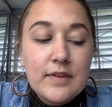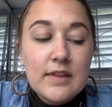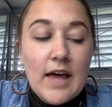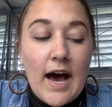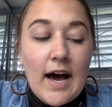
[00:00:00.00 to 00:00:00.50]

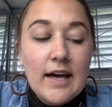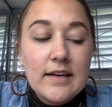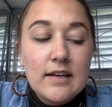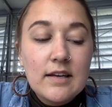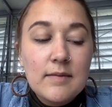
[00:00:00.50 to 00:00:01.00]
that
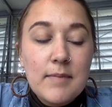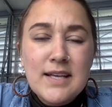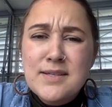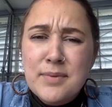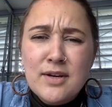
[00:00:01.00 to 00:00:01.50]

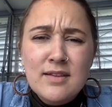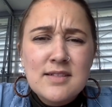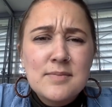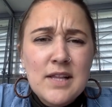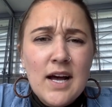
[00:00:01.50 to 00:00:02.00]
makes
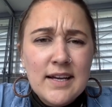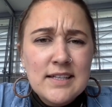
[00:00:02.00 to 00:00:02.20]
imperialism a lot